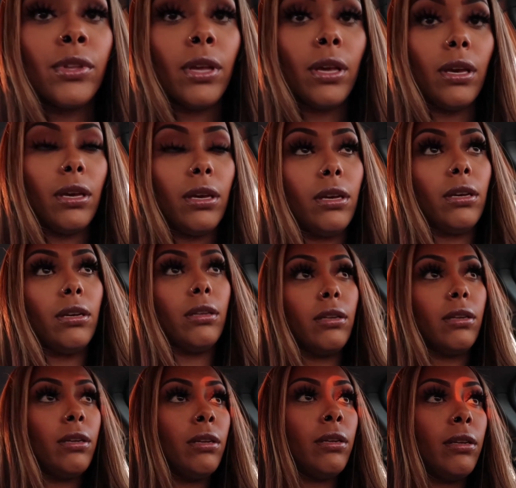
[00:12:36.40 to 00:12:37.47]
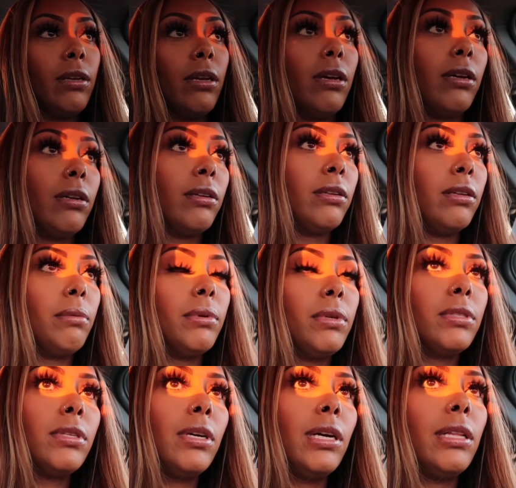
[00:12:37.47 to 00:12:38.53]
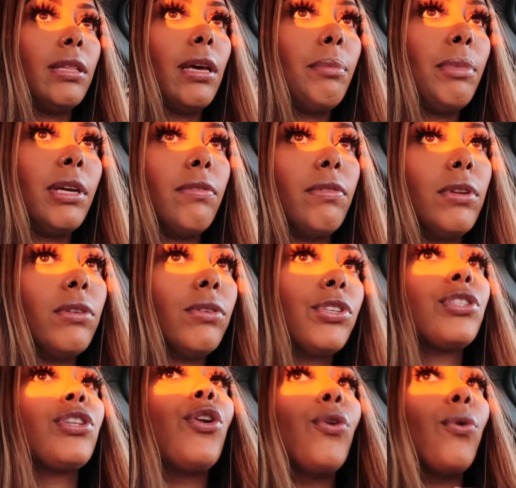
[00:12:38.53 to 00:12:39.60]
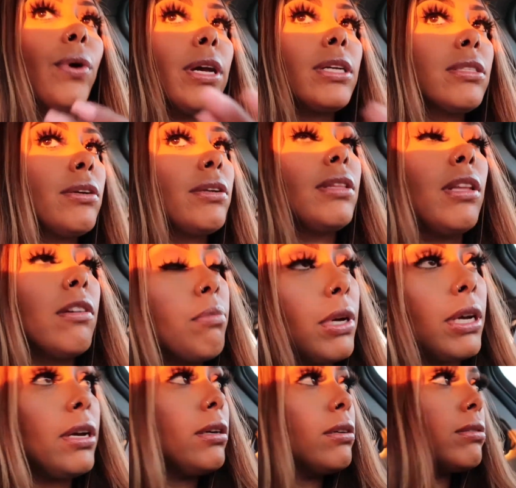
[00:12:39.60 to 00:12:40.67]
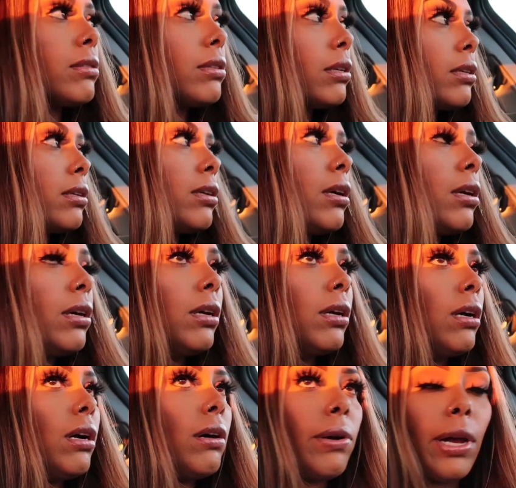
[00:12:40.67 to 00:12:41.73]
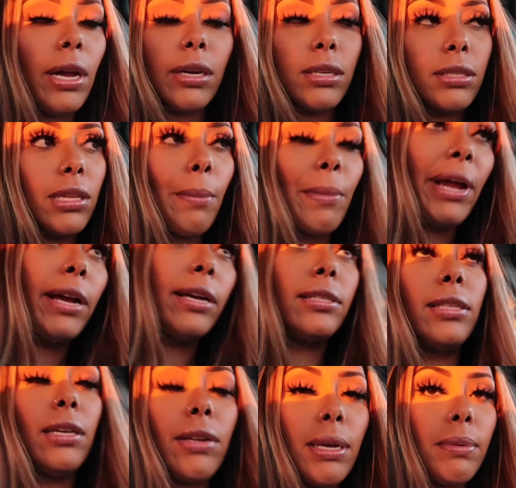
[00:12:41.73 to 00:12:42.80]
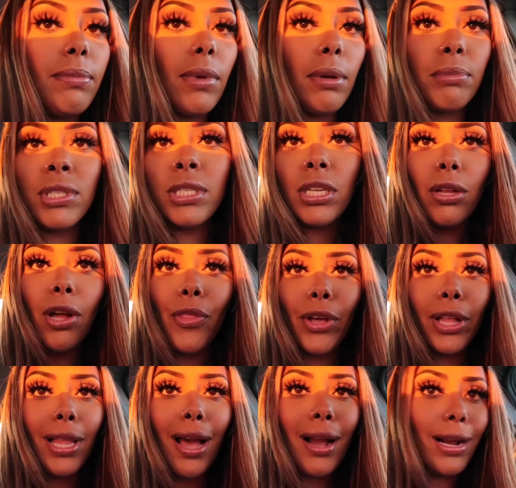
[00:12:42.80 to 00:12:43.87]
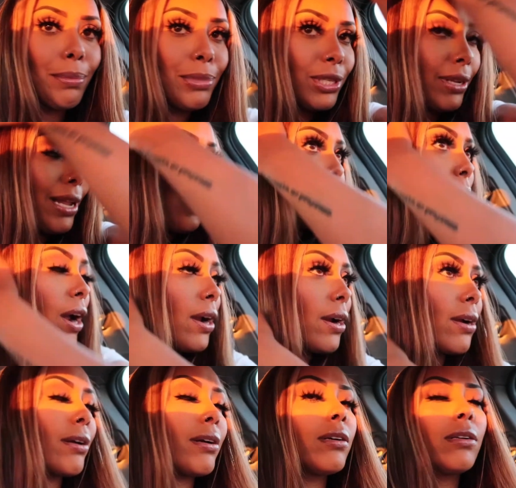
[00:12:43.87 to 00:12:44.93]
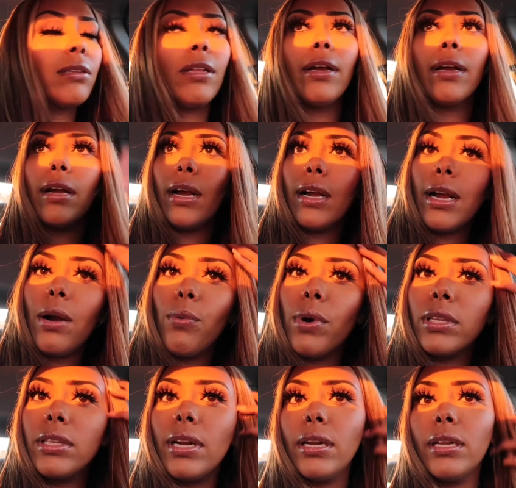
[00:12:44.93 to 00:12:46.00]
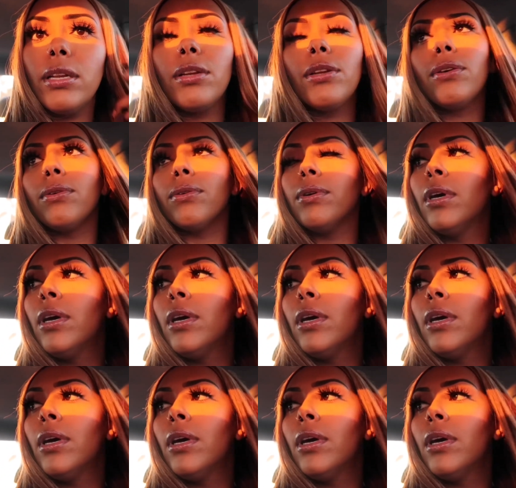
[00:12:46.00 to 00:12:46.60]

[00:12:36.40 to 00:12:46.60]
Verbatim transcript: and yeah i mean it's not that big of a deal it's just annoying because i already left my house like okay i could have sat my ass down I'm, I'm still on the clock i'm still at work like i got work that i need to do